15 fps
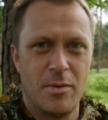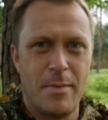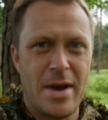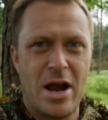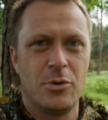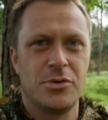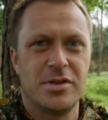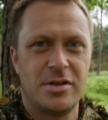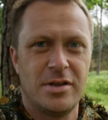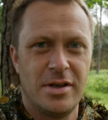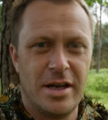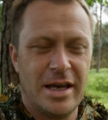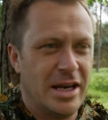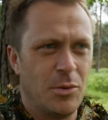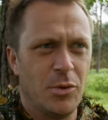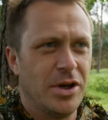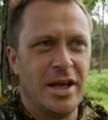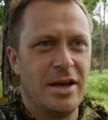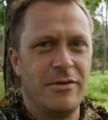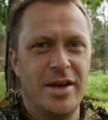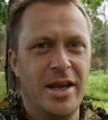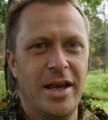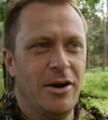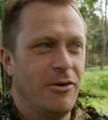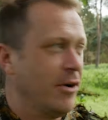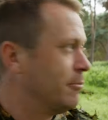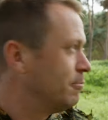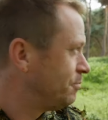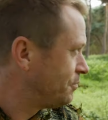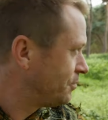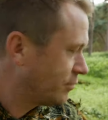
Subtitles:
to a mouse and he wouldn't even hear it.